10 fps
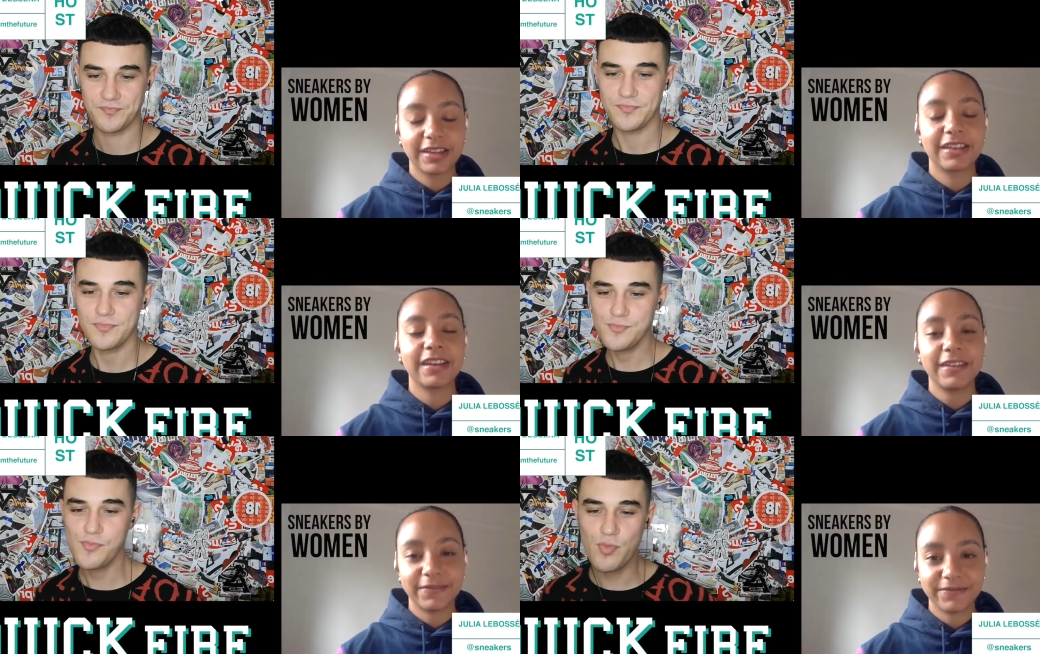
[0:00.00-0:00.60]

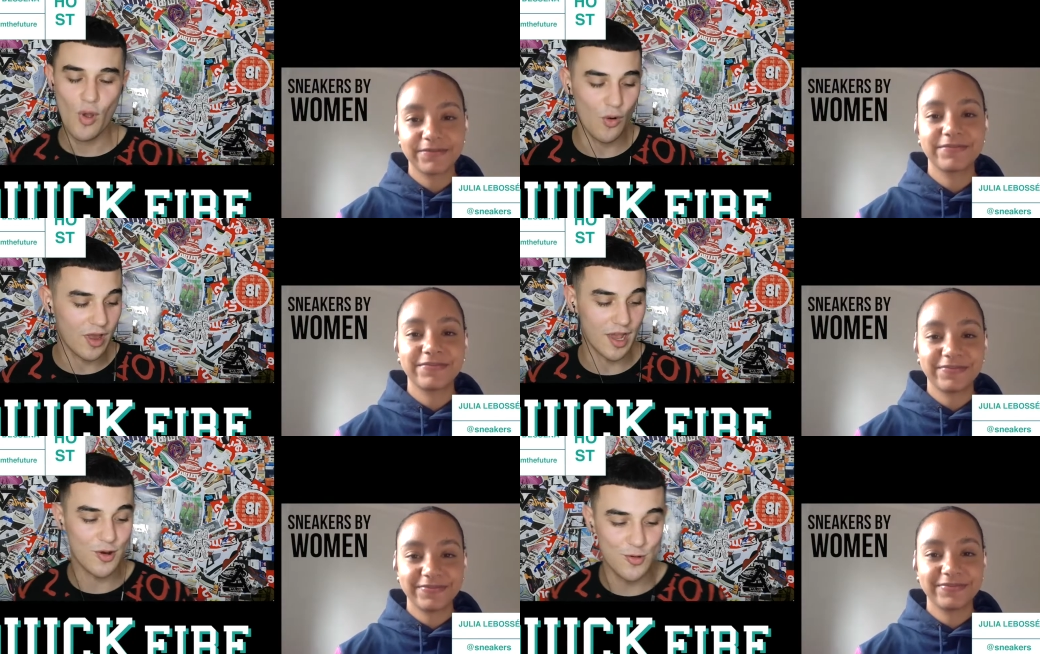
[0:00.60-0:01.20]
Speaker 1: Okay.
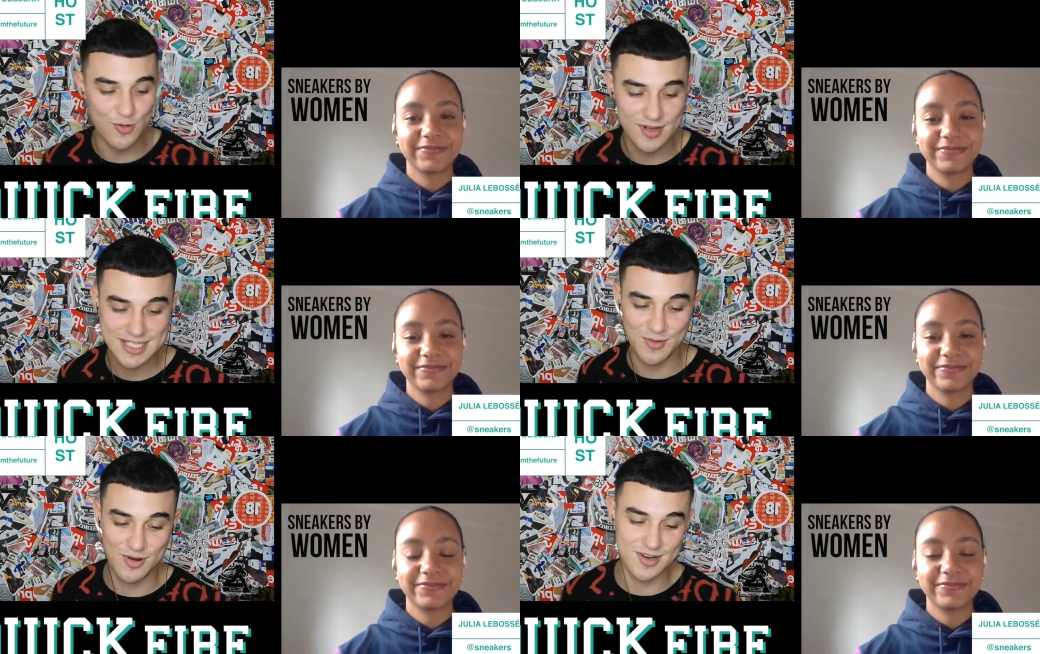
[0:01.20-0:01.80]
Okay, cool.
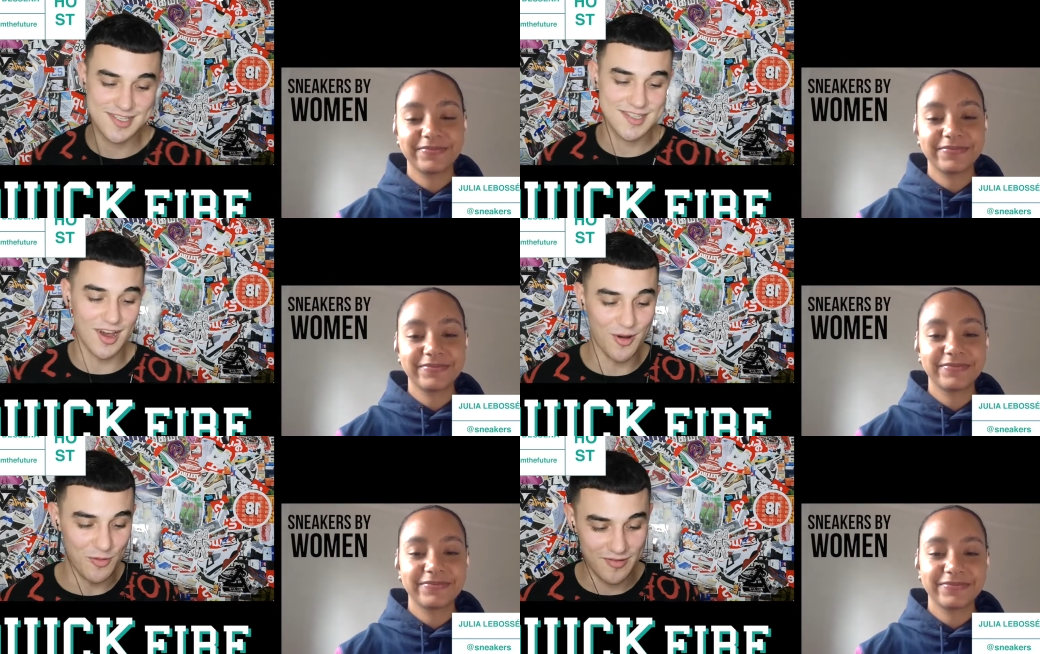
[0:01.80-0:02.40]
So we're gonna
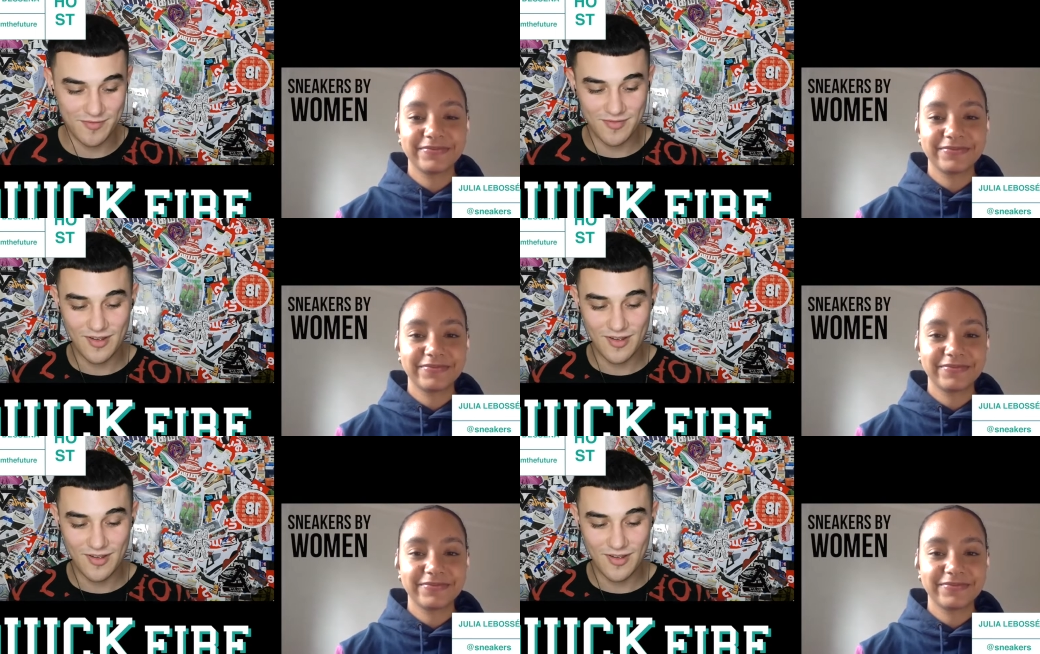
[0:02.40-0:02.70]
start with